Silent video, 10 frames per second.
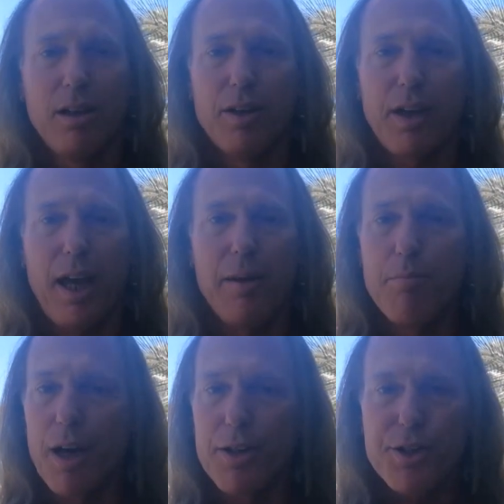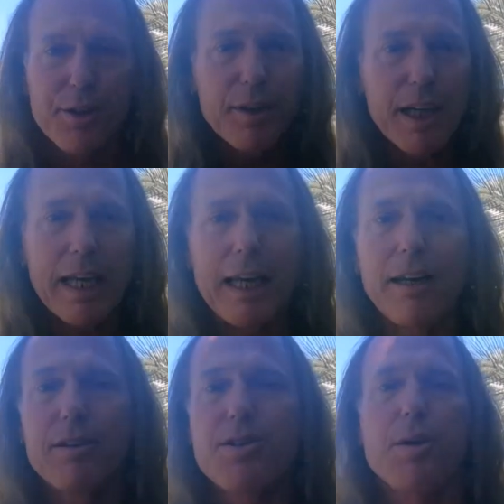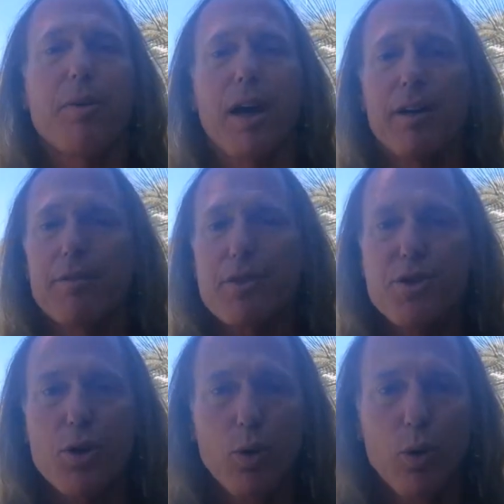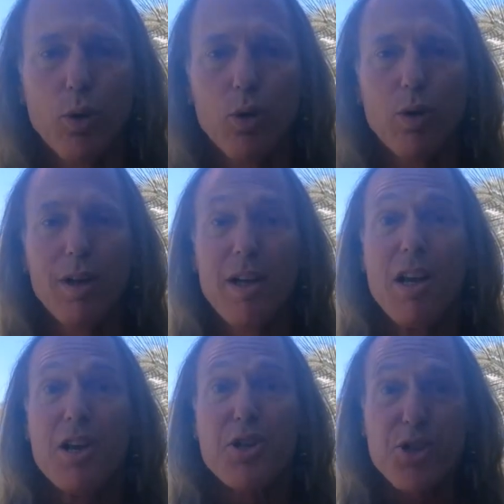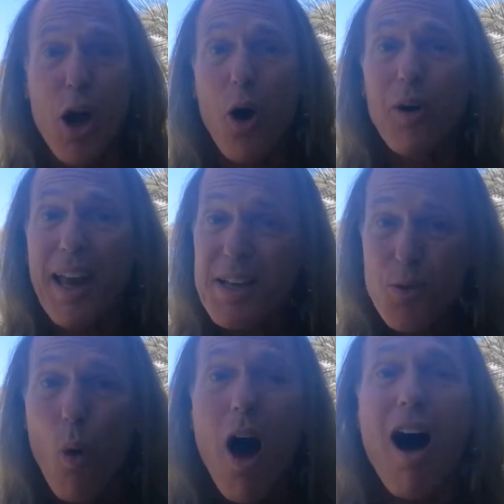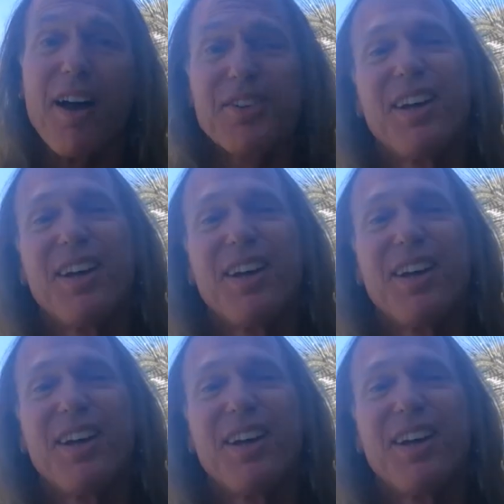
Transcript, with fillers: okay, mentoring, some kind of a school. So, guess what?